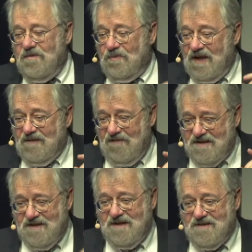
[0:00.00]
We get
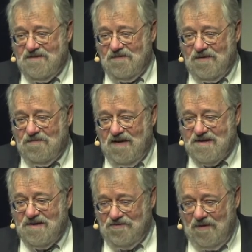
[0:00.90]
resonance with
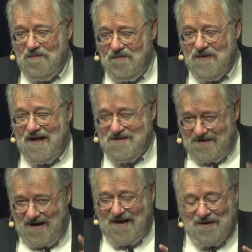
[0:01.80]
President Trump with that
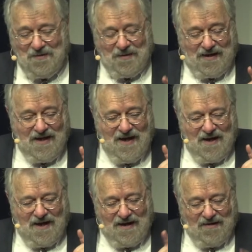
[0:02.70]
today, don't we?
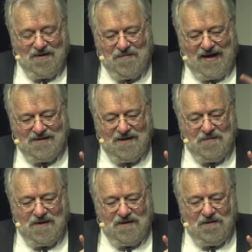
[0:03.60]
And I'll come back to
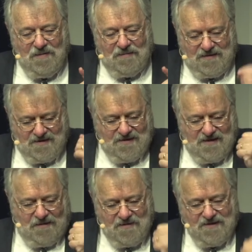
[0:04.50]
him in a little bit, but this is
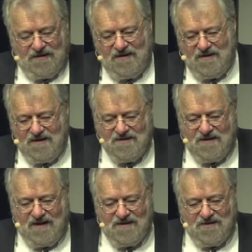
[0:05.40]
the image that
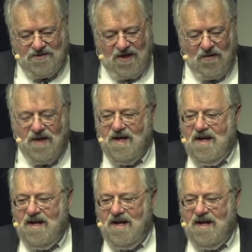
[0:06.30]
Nixon likes to show.